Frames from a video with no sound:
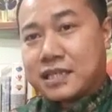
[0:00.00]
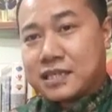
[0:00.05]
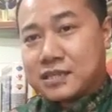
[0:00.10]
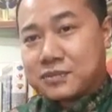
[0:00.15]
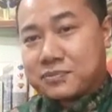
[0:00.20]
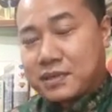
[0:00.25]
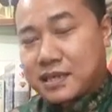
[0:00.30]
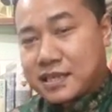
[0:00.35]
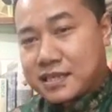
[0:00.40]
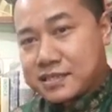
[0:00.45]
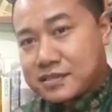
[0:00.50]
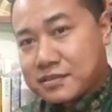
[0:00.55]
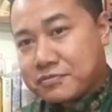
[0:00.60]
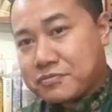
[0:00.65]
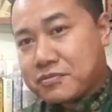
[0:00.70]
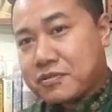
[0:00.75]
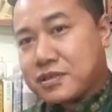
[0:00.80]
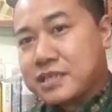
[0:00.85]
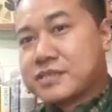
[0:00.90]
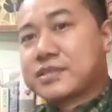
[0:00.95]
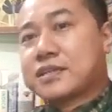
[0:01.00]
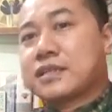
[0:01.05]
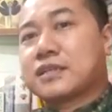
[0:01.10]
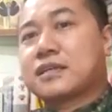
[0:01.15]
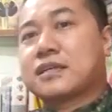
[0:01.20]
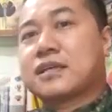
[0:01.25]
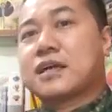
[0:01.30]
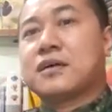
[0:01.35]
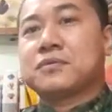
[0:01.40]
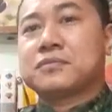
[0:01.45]
well as the foraging
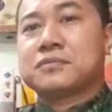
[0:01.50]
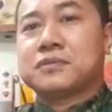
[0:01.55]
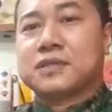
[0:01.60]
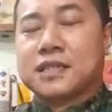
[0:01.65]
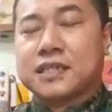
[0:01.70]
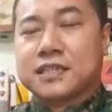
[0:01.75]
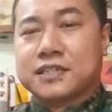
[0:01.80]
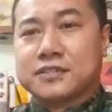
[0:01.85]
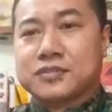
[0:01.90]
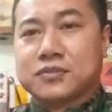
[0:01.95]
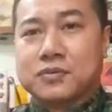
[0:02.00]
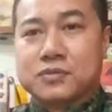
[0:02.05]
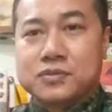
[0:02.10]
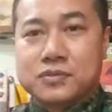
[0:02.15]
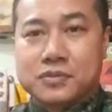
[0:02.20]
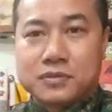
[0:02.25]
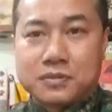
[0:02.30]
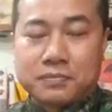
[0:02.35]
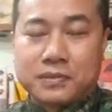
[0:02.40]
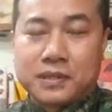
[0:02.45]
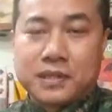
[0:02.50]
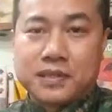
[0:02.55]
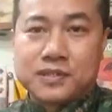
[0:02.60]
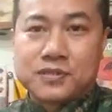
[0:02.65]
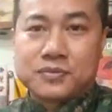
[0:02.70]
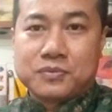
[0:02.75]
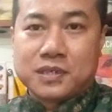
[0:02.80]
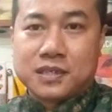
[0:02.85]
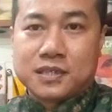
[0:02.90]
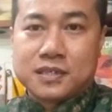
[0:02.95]
ground. It is also the place
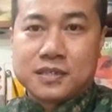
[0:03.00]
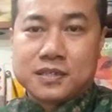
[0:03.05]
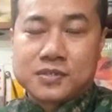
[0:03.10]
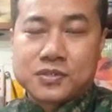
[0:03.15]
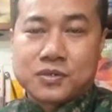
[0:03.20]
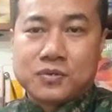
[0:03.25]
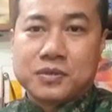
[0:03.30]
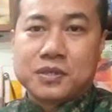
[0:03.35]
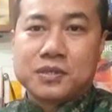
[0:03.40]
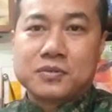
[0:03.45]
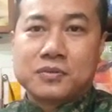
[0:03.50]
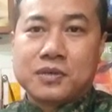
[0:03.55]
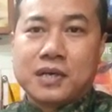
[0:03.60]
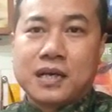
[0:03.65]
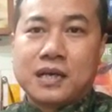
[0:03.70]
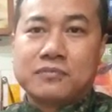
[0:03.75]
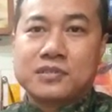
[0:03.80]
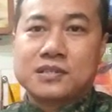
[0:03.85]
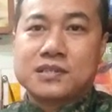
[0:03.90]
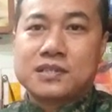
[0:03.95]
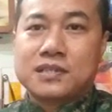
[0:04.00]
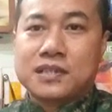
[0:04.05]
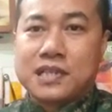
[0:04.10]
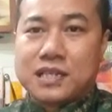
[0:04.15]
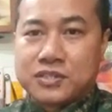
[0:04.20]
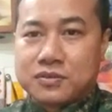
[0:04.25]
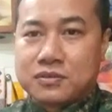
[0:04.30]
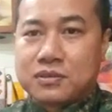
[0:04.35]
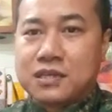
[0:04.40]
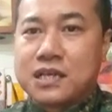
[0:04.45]
where it is going to have its
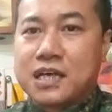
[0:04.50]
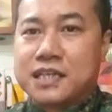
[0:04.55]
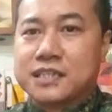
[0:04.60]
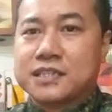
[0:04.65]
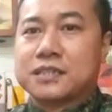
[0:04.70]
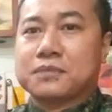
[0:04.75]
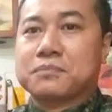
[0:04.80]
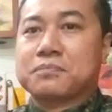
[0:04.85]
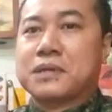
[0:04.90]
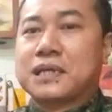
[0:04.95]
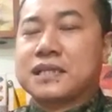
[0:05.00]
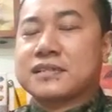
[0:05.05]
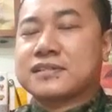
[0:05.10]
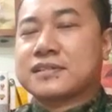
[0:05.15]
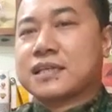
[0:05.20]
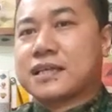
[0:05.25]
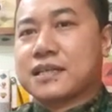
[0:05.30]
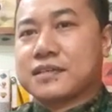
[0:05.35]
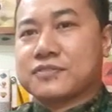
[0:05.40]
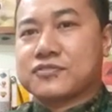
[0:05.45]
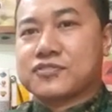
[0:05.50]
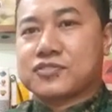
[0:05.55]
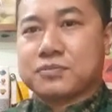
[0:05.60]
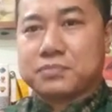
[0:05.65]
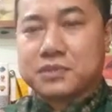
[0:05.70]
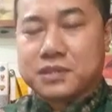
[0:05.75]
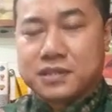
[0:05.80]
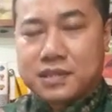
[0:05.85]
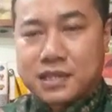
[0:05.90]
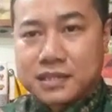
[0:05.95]
natural hiding place against the
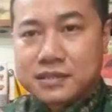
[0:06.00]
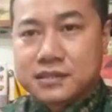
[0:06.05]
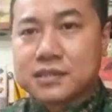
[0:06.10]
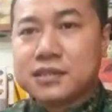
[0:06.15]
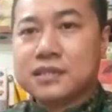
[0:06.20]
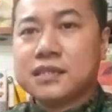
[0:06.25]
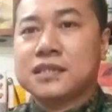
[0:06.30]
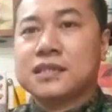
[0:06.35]
predator.